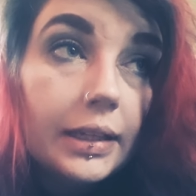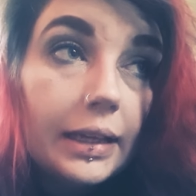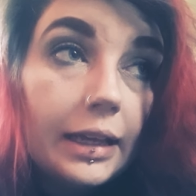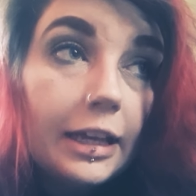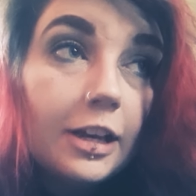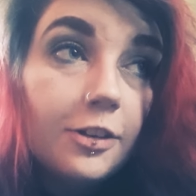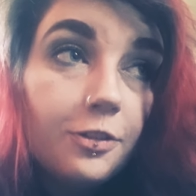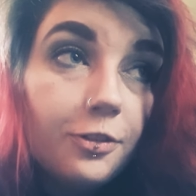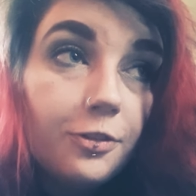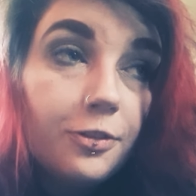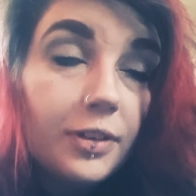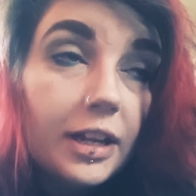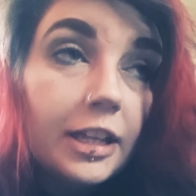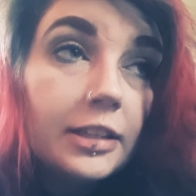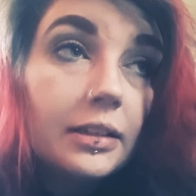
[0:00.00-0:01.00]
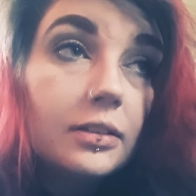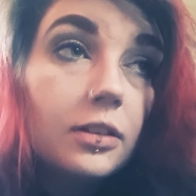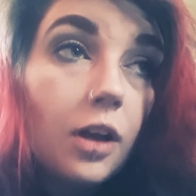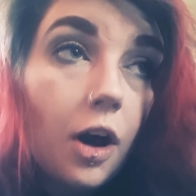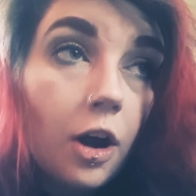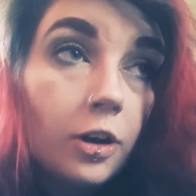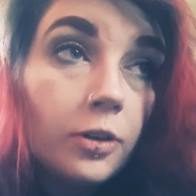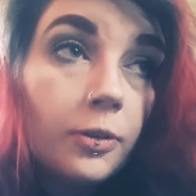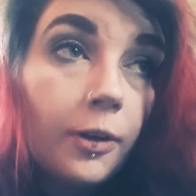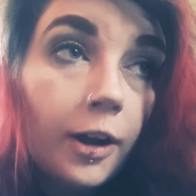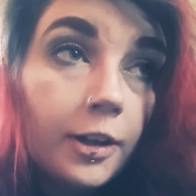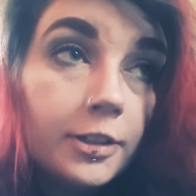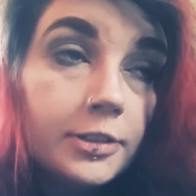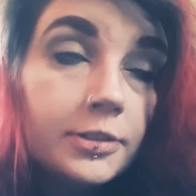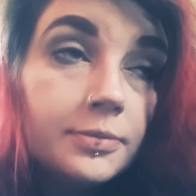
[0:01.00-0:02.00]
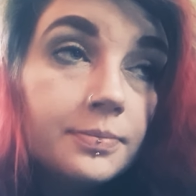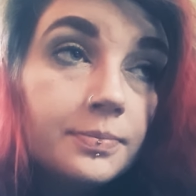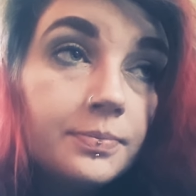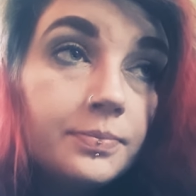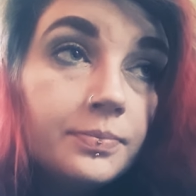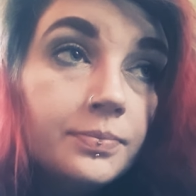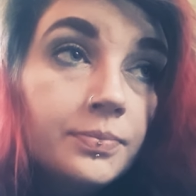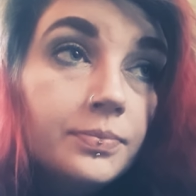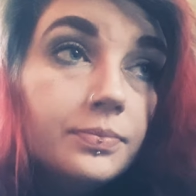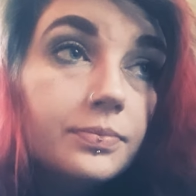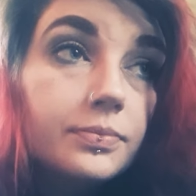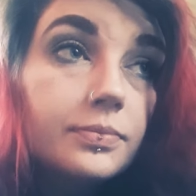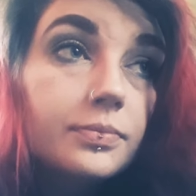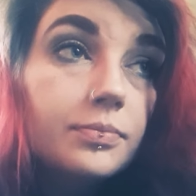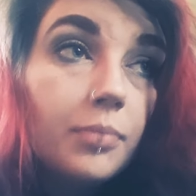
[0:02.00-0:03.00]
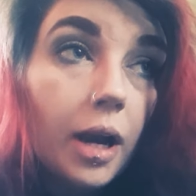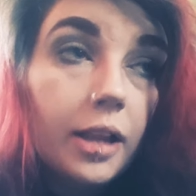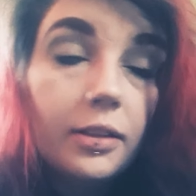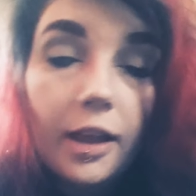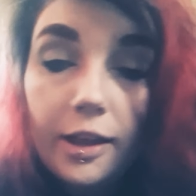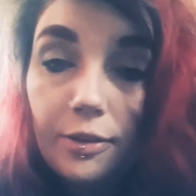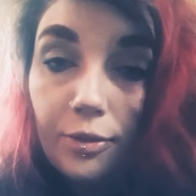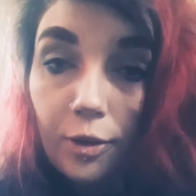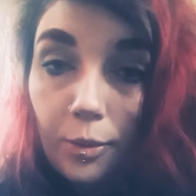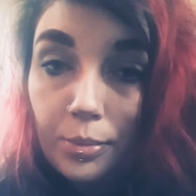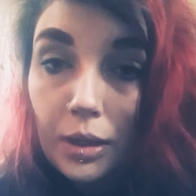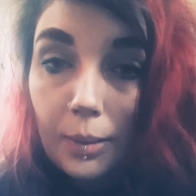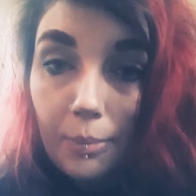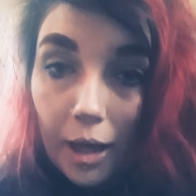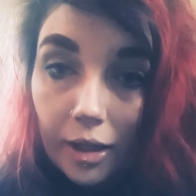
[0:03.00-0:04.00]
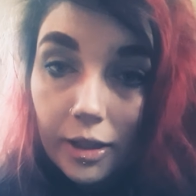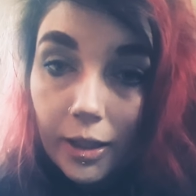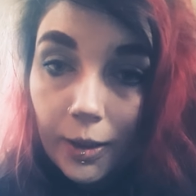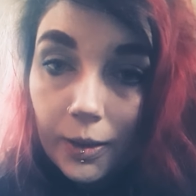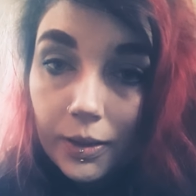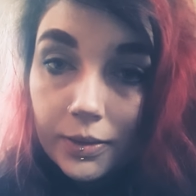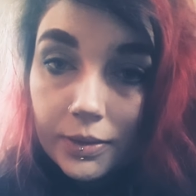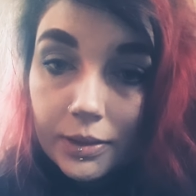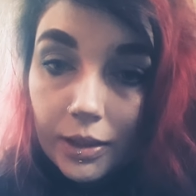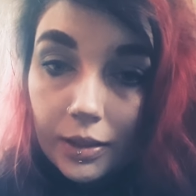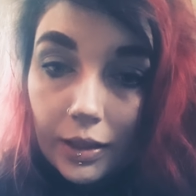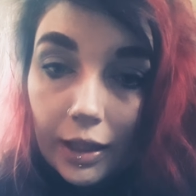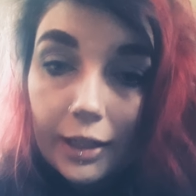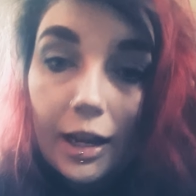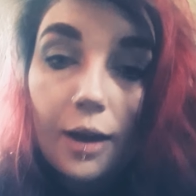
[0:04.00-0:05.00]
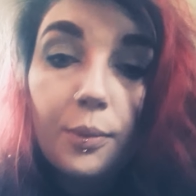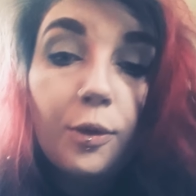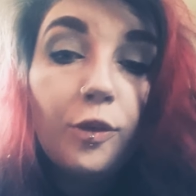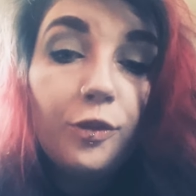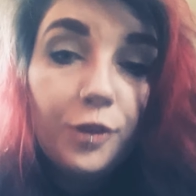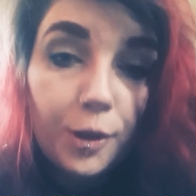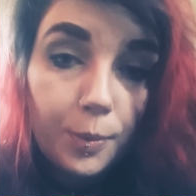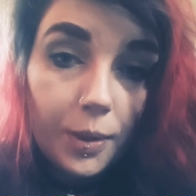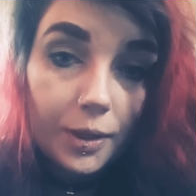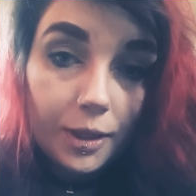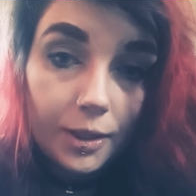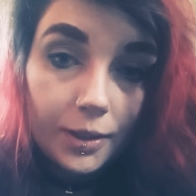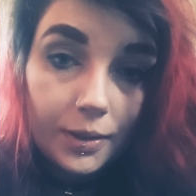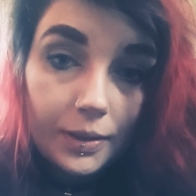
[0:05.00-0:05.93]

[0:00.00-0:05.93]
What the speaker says: if in the long run my life will be better and I will feel better.